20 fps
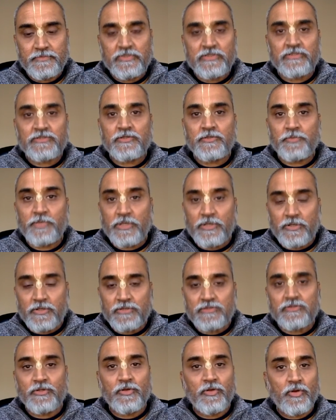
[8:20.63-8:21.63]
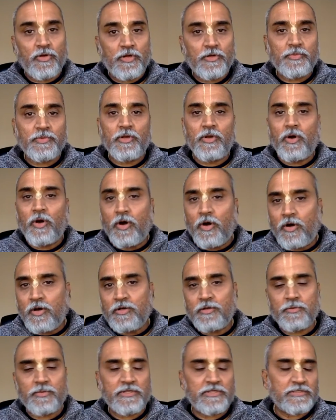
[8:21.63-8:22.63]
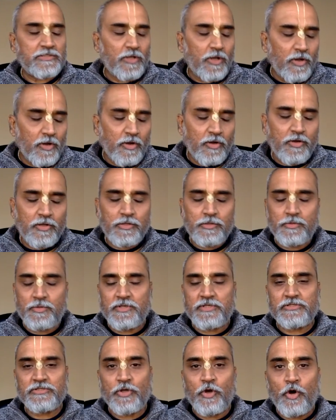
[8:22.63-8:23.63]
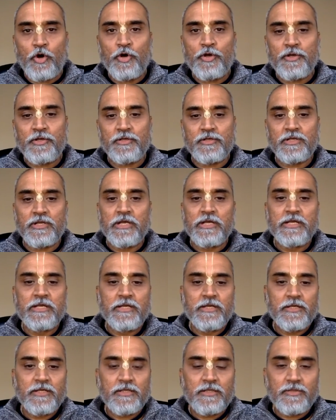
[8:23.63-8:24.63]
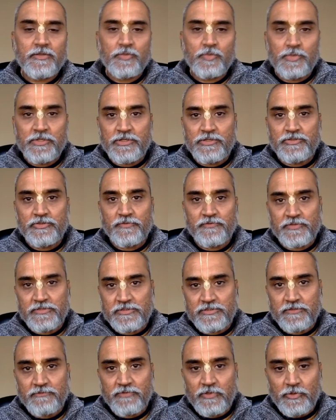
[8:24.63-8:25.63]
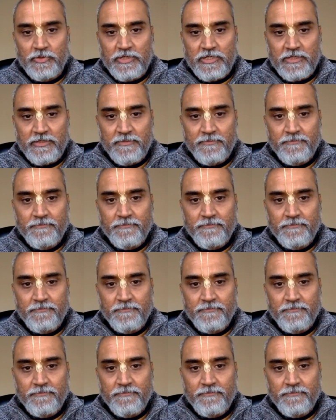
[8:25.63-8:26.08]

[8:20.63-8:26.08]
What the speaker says: So because the Lord will always, always honor the words of his devotee.